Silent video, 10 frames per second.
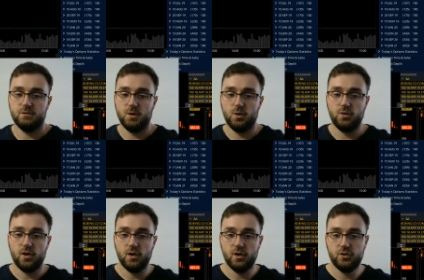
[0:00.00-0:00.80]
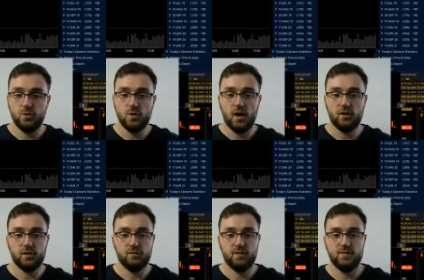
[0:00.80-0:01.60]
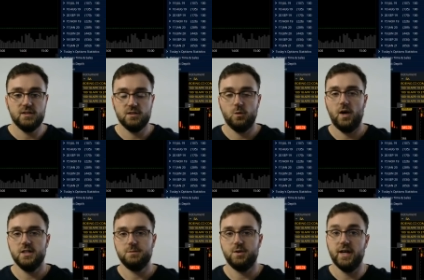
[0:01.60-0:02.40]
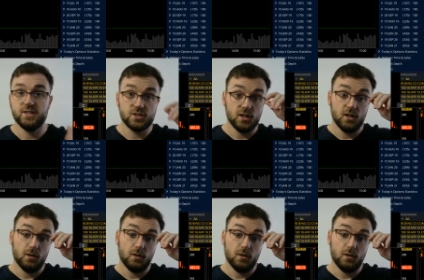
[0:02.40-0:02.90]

They're both $2.50 wide spreads,